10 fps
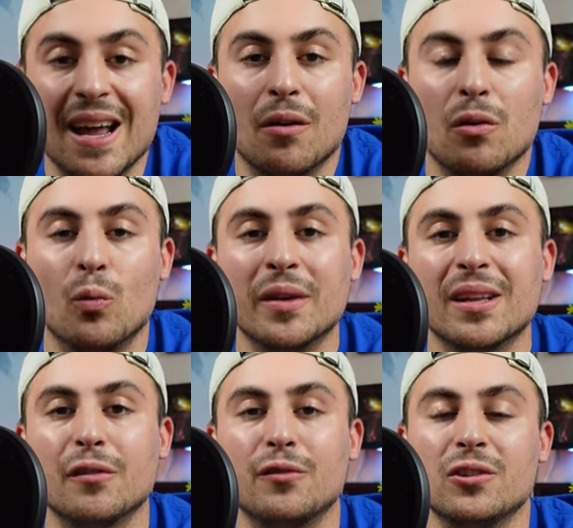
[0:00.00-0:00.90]
And now,
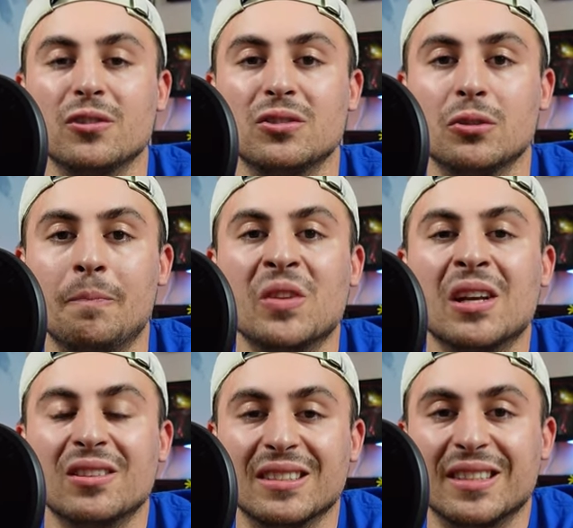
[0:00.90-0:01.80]
without further ado,
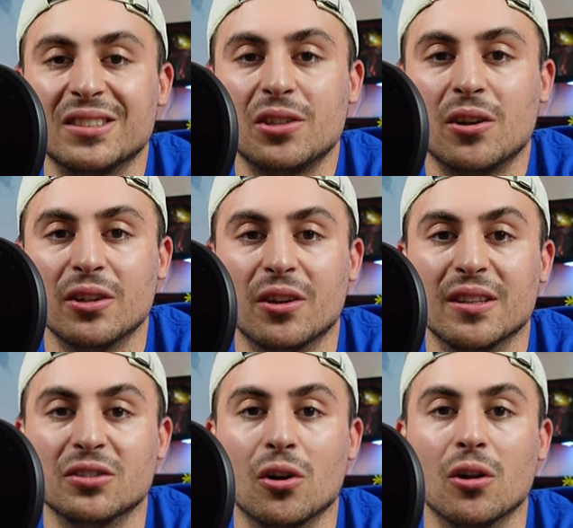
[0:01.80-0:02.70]
let's get started
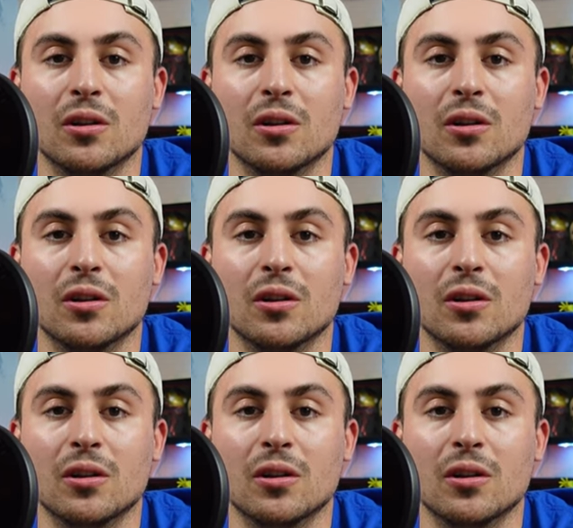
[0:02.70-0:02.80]
on this